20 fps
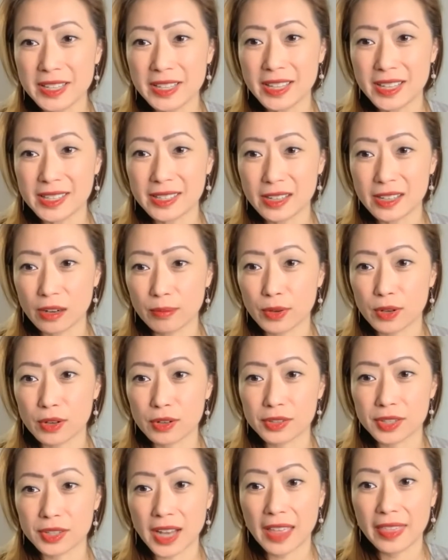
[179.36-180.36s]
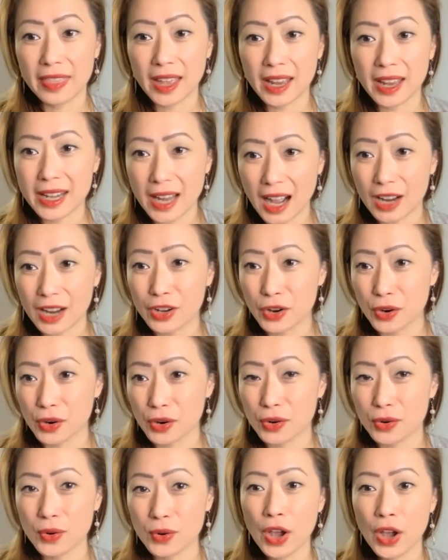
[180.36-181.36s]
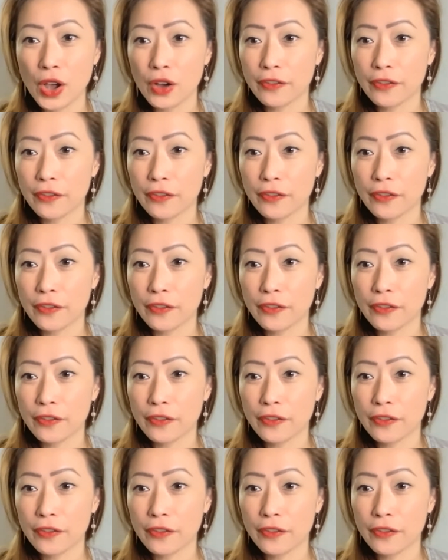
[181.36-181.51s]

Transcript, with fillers: read these numbers and then not go